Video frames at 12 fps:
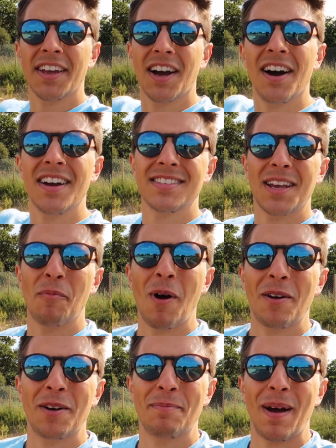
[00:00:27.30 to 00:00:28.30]
guys, and
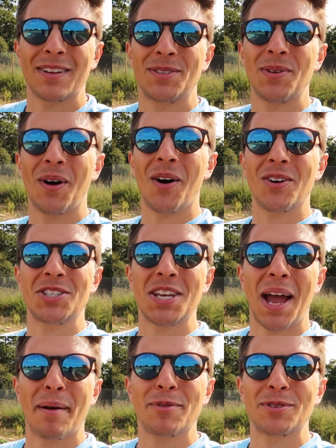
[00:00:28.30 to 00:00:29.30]
welcome back to Archie
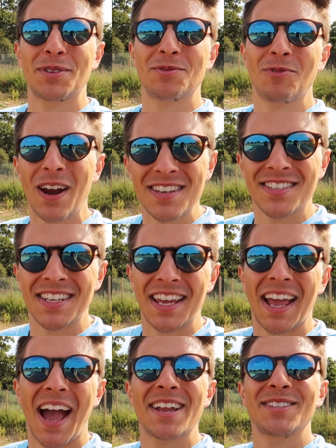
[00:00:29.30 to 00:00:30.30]
Hamilton
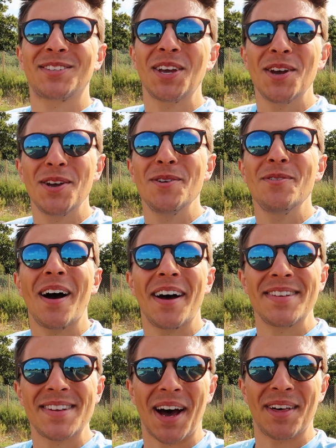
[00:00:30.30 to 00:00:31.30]
Racing and to
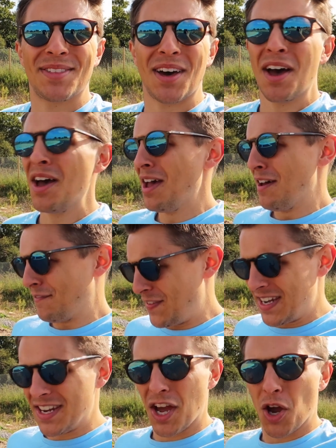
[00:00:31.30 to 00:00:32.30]
another
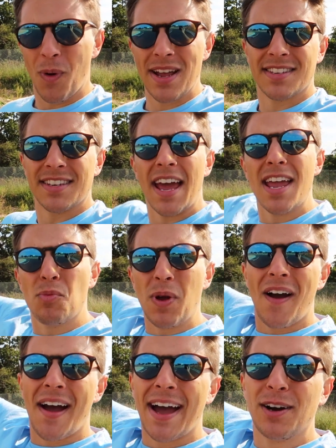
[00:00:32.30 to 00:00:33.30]
video where today we
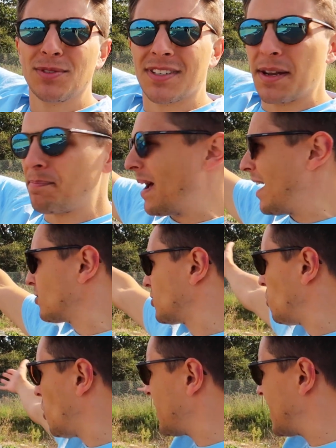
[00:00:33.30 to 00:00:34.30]
are out and about
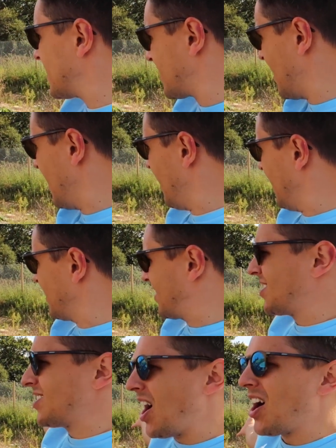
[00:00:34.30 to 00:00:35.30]
on what is
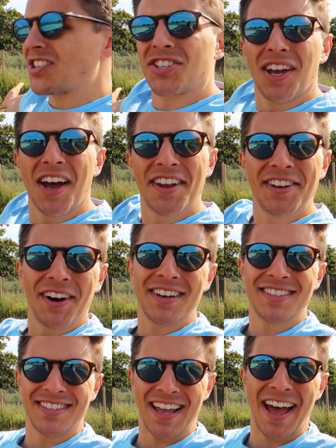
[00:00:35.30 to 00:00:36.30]
such a
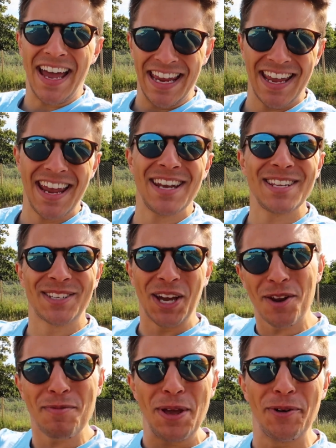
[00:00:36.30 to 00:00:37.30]
nice day. It is
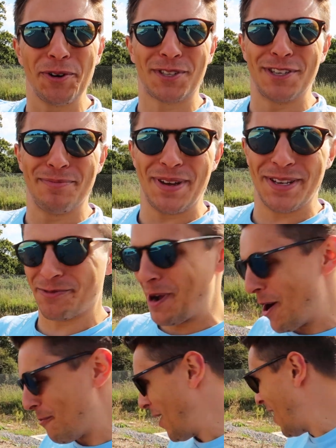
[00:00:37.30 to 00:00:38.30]
going to be awesome as
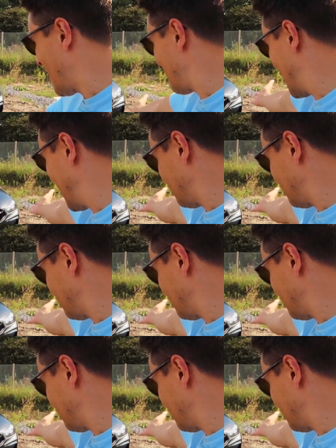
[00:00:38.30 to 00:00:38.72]
well. Behind me